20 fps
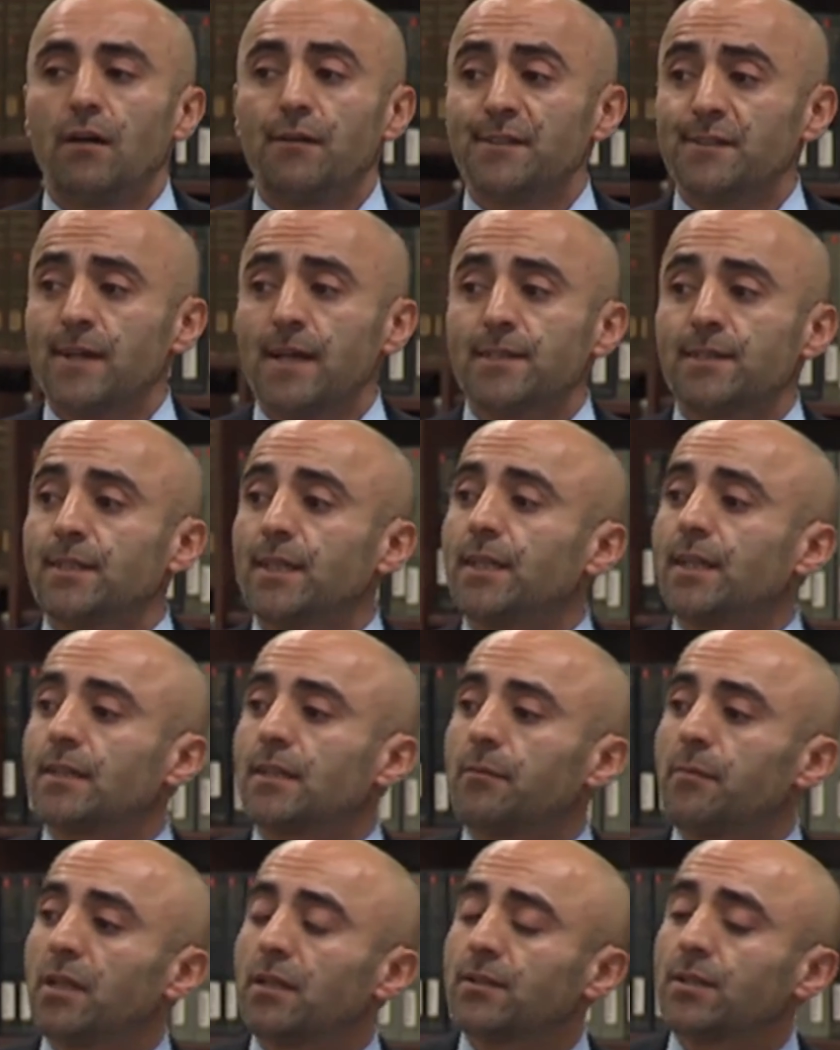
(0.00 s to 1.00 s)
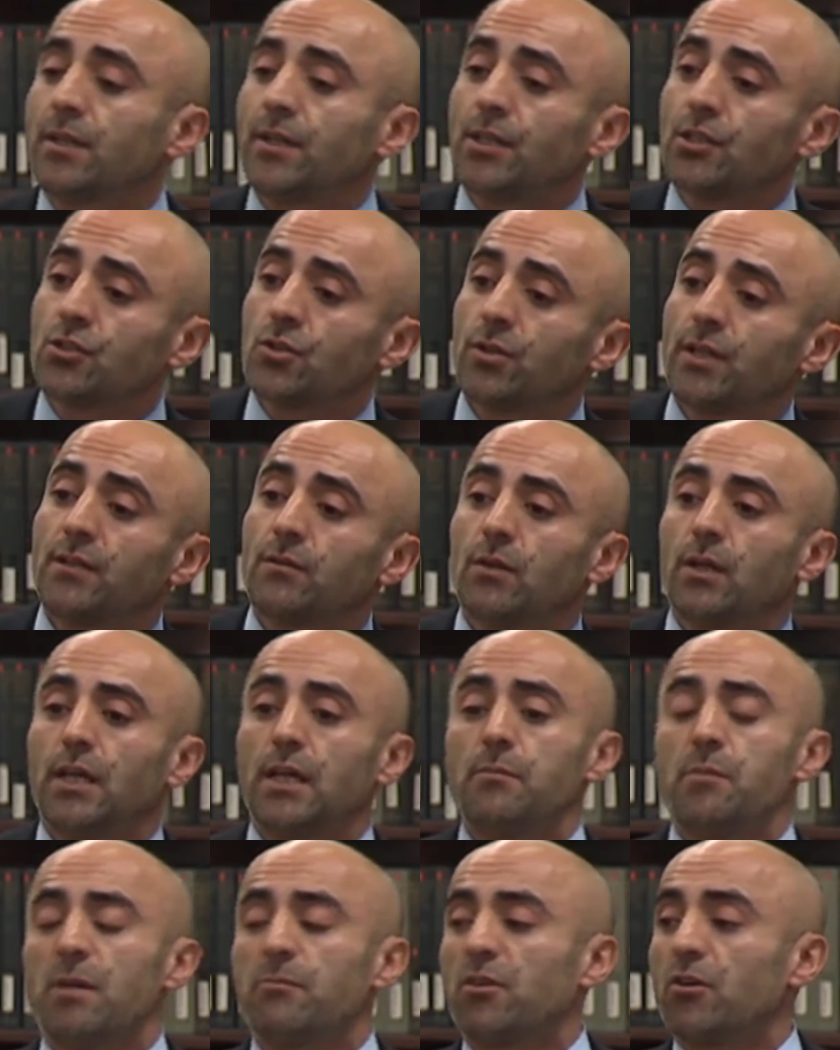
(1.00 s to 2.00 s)
It was fascinating. The military issued an,
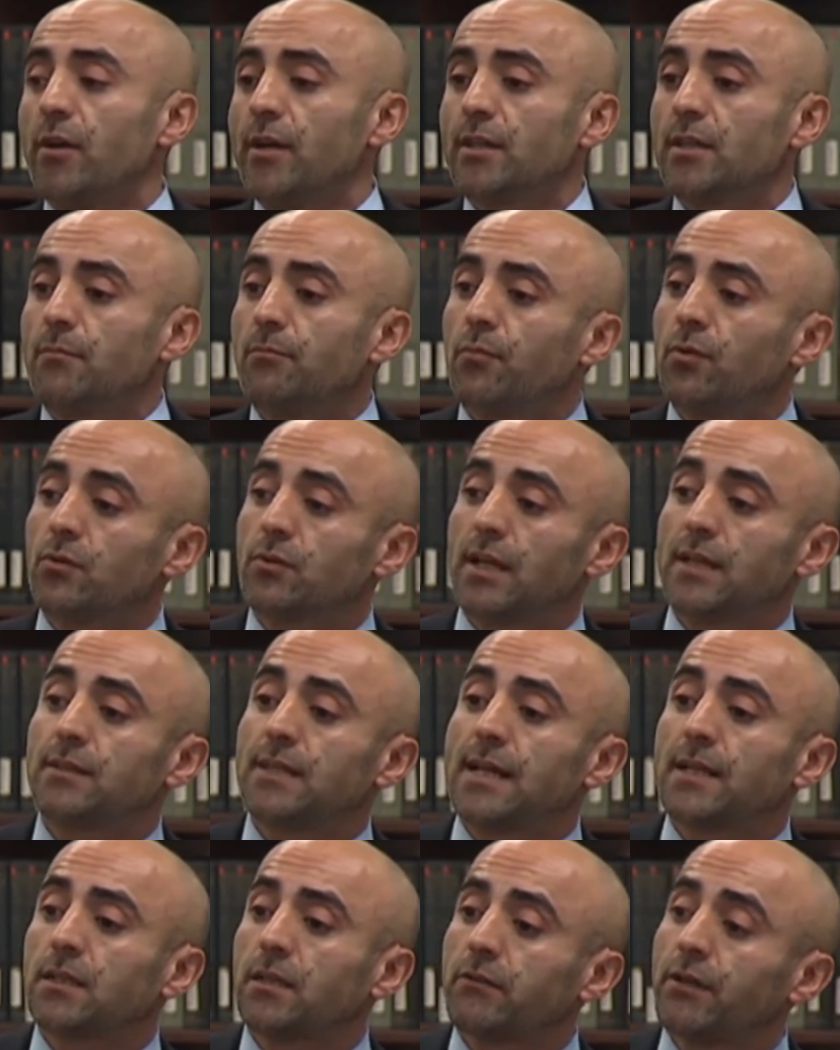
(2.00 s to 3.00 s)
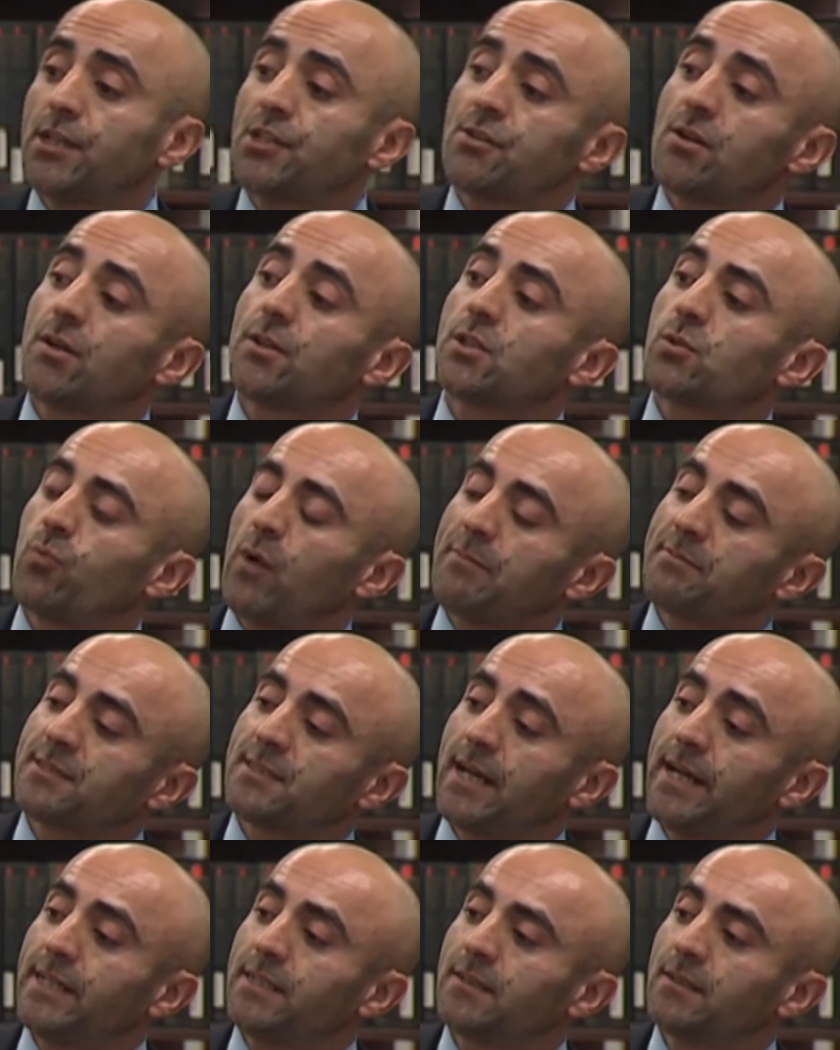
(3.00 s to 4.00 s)
a memorandum, put a declaration on its
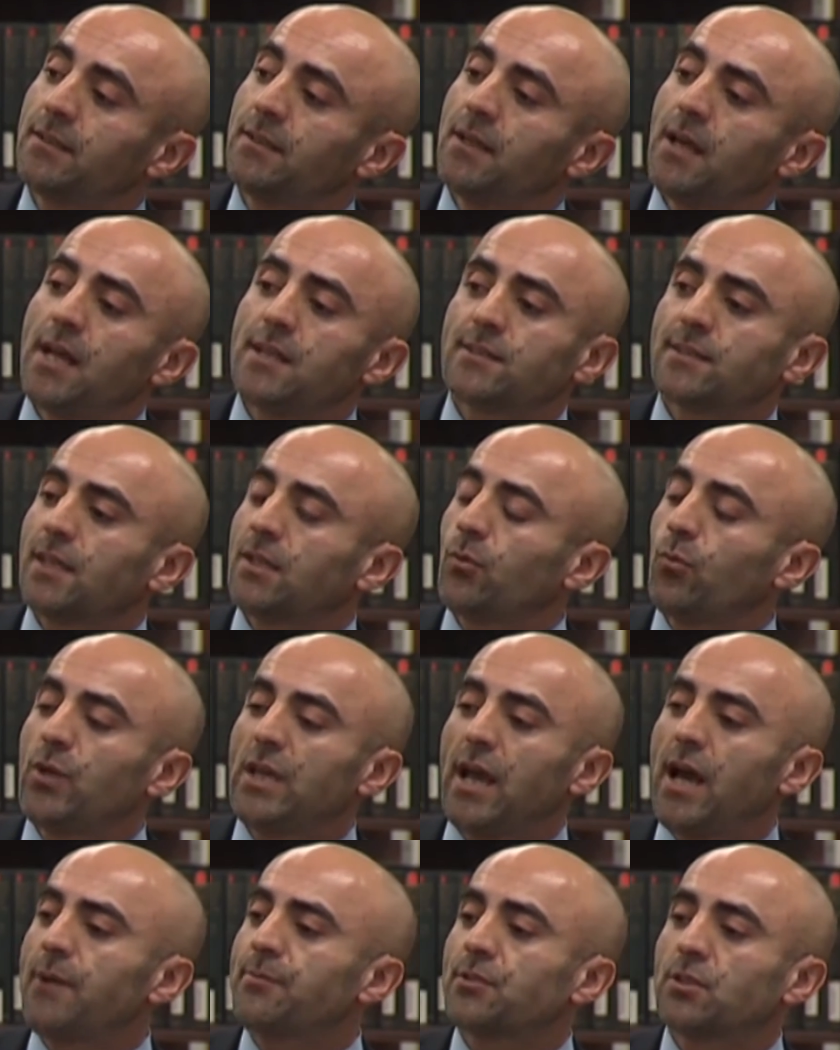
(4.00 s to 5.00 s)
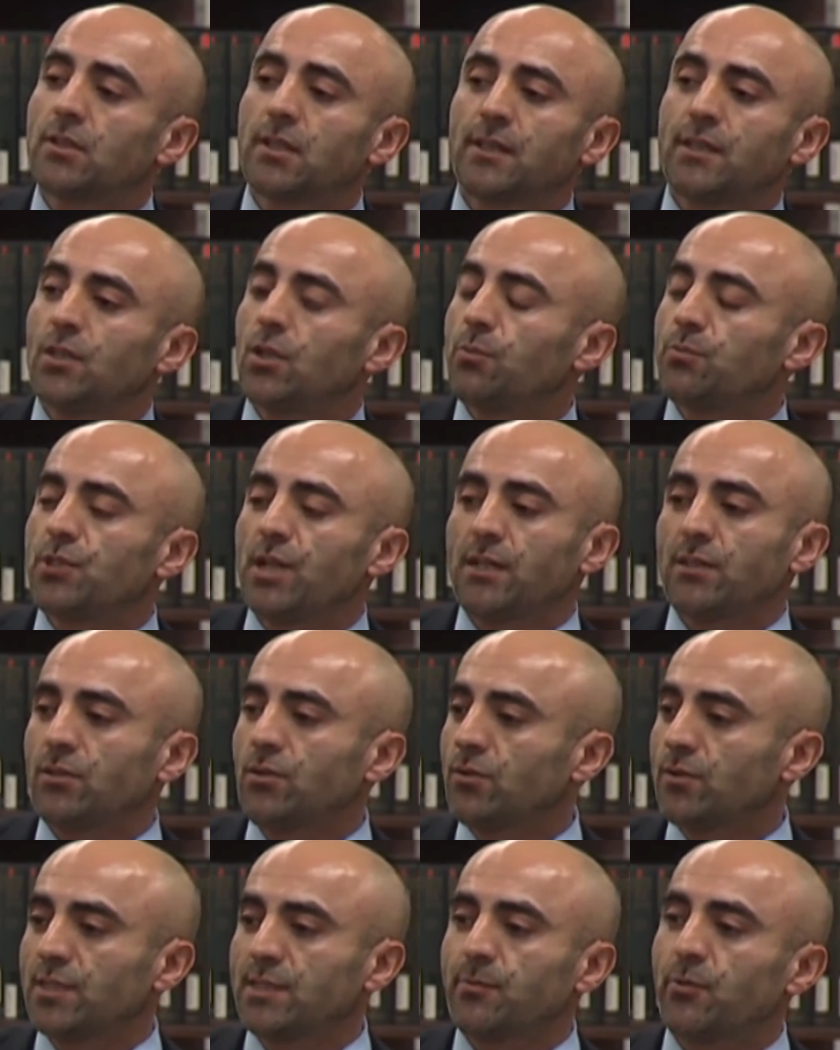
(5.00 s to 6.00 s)
website, and said, we absolutely object
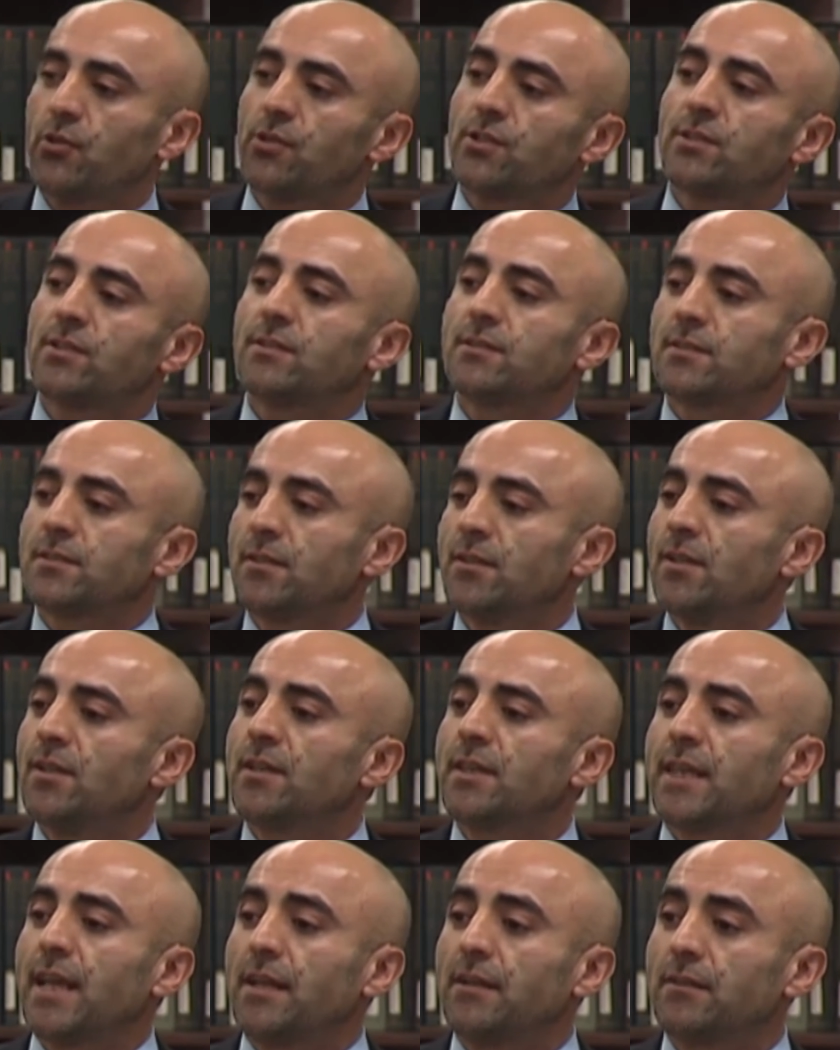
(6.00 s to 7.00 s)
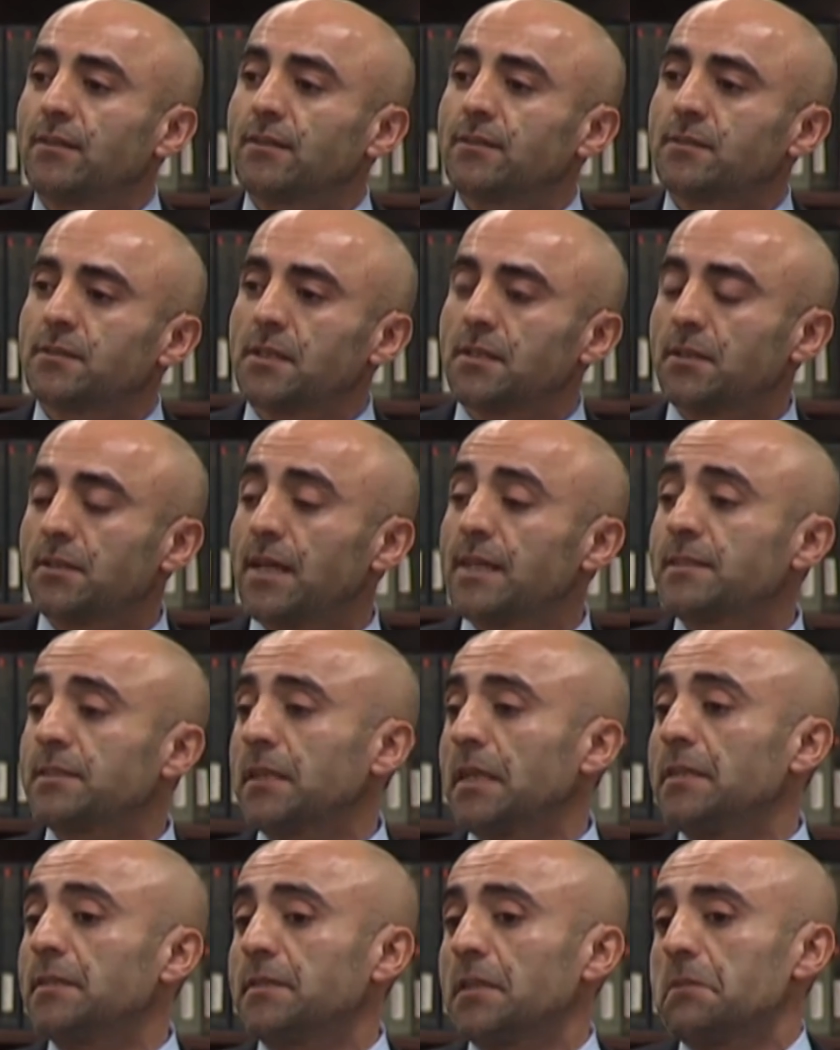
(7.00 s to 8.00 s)
to this person's candidacy. The next
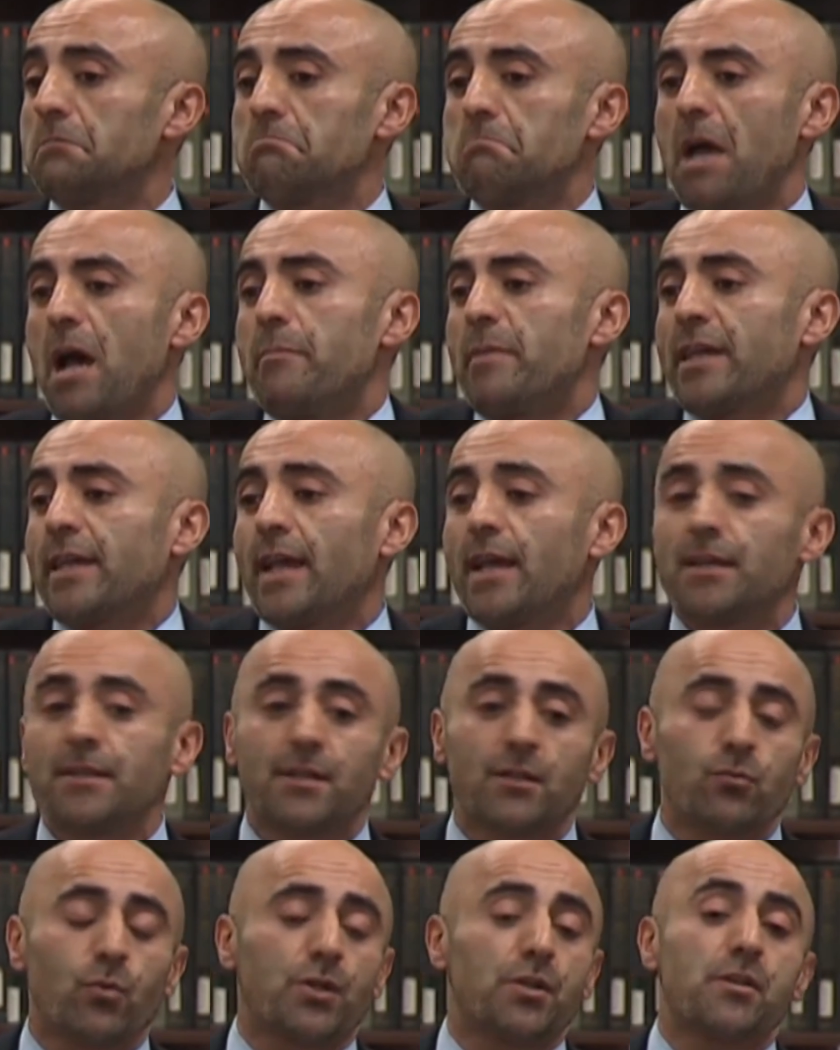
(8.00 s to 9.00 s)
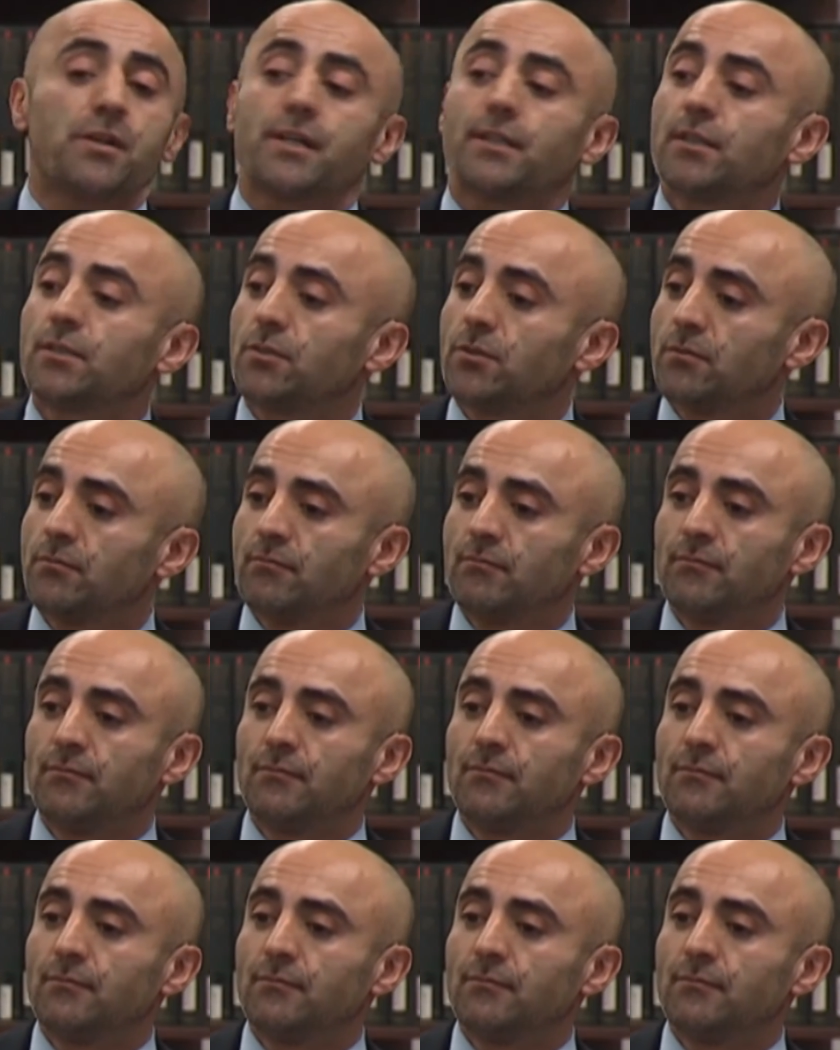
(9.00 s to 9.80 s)
day he said, I'm a candidate, what are you going to do?